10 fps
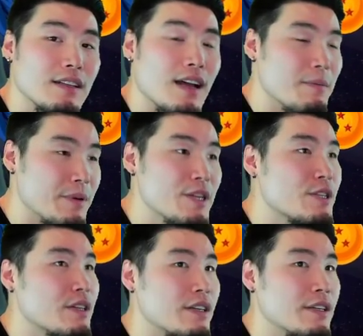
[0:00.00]
I'm pretty
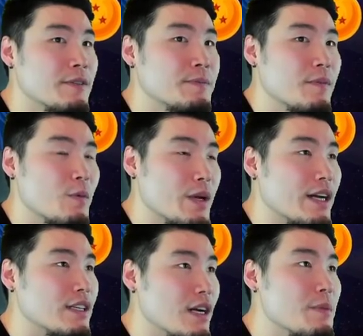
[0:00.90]
sure we
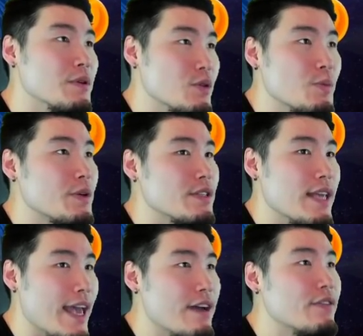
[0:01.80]
got double supers
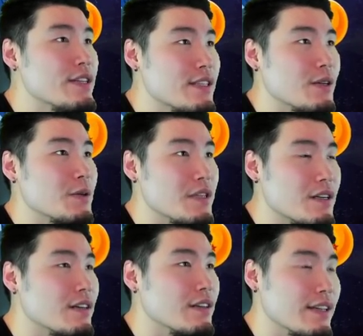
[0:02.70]
every single
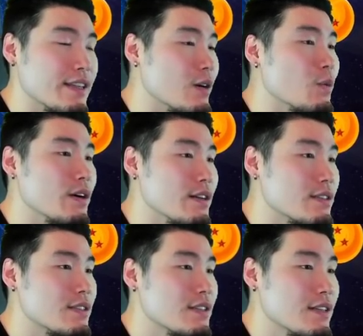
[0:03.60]
turn that there
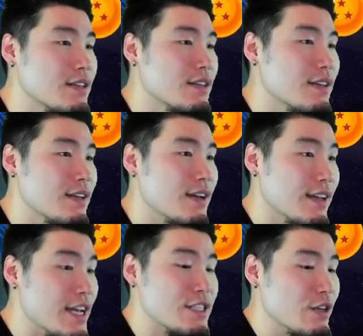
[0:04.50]
was an
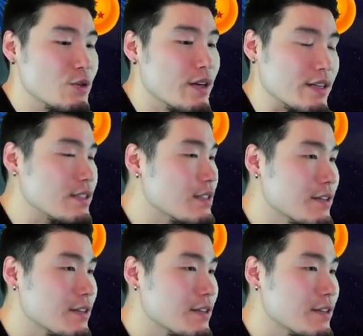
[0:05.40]
AGL Trunks.